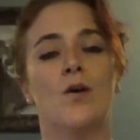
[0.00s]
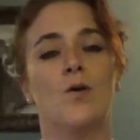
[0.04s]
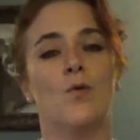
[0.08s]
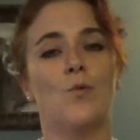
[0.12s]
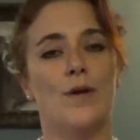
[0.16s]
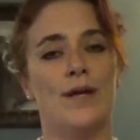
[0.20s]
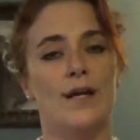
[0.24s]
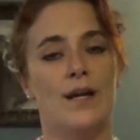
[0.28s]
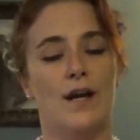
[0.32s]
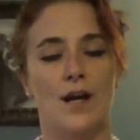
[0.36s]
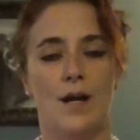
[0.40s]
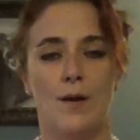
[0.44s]

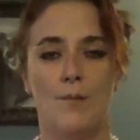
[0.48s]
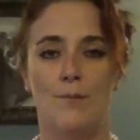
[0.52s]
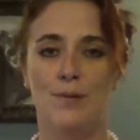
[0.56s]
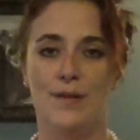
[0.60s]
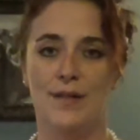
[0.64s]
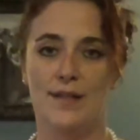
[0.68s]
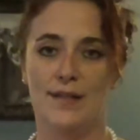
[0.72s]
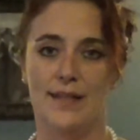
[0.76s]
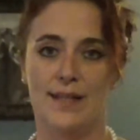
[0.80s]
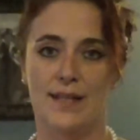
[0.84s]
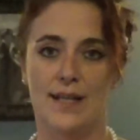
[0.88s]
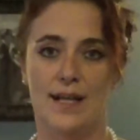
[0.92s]
We are
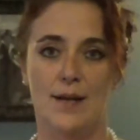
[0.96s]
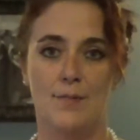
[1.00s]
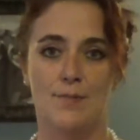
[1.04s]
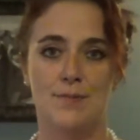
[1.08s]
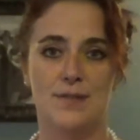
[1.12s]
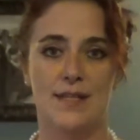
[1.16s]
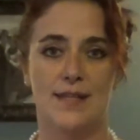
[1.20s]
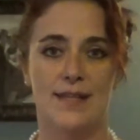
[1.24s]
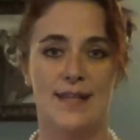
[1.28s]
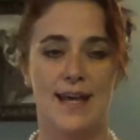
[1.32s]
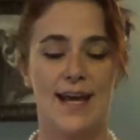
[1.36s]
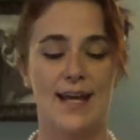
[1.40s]
building up
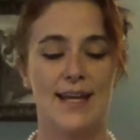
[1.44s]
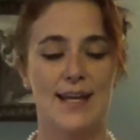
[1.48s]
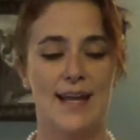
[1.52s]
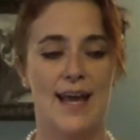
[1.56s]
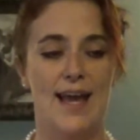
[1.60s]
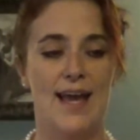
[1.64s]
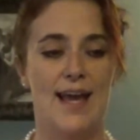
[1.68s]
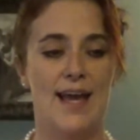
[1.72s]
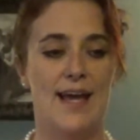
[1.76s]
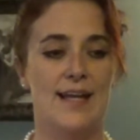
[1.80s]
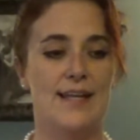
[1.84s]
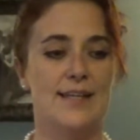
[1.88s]
to that.
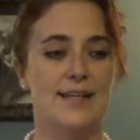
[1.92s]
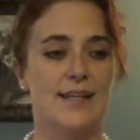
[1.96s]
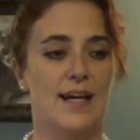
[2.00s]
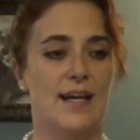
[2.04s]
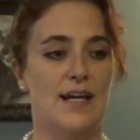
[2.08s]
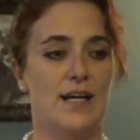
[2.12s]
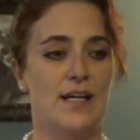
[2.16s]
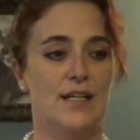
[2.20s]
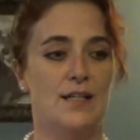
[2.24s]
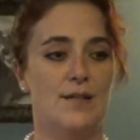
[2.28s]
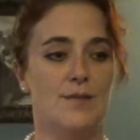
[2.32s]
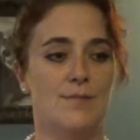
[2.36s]
And
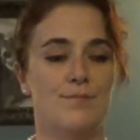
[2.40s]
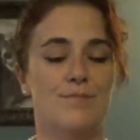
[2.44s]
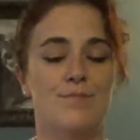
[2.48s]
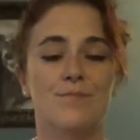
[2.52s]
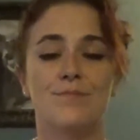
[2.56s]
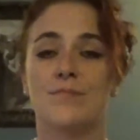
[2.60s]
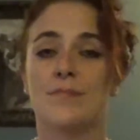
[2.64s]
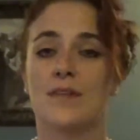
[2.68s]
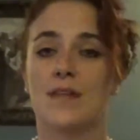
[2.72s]
um,